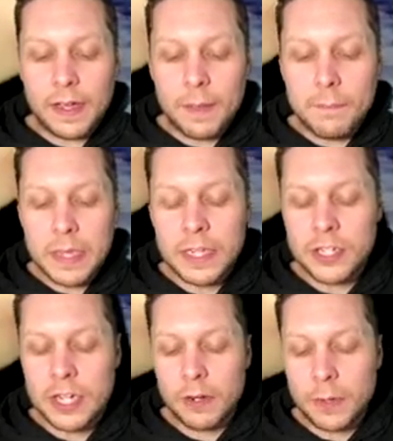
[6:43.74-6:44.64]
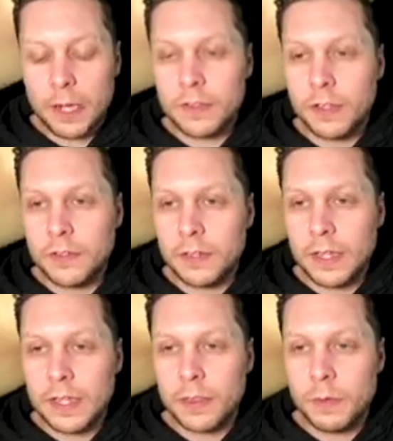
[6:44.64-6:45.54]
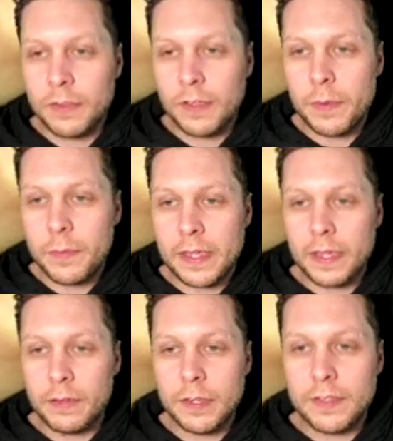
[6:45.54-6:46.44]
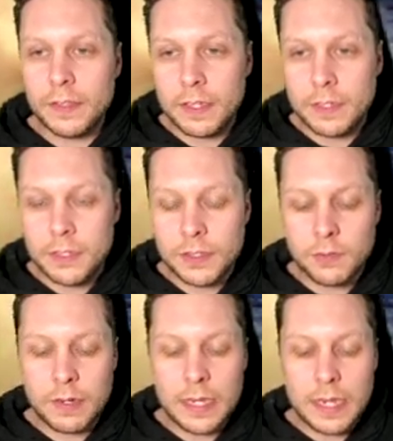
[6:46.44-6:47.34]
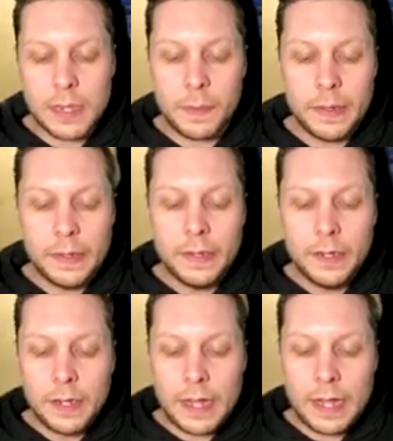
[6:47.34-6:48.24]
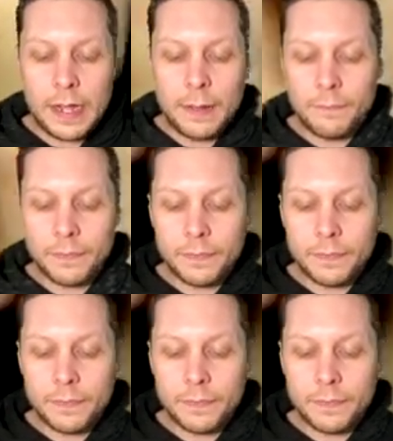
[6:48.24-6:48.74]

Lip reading: mini Shadowbox altar like the ones I've been making recently, just 3 deep. I